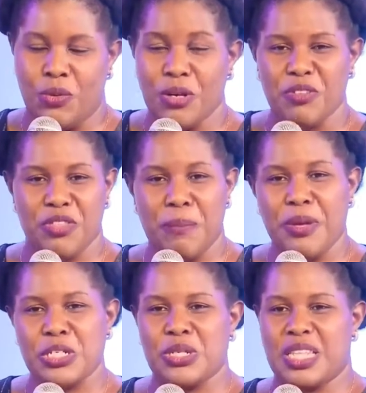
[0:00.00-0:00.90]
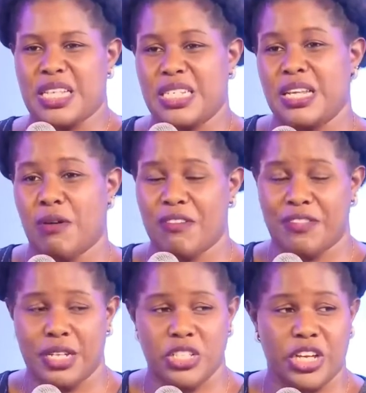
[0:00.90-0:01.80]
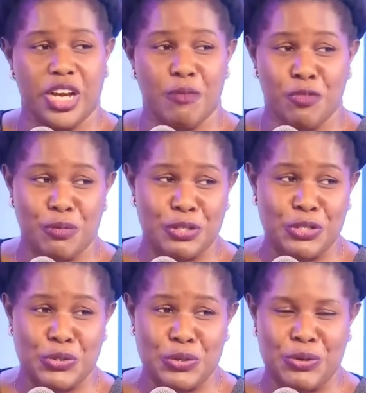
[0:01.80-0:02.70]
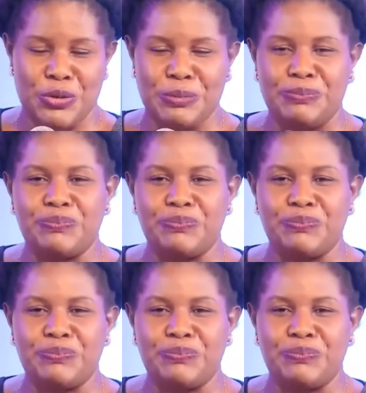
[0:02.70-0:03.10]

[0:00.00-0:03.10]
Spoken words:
one of them mentioned that in our village, I come from Chisoro,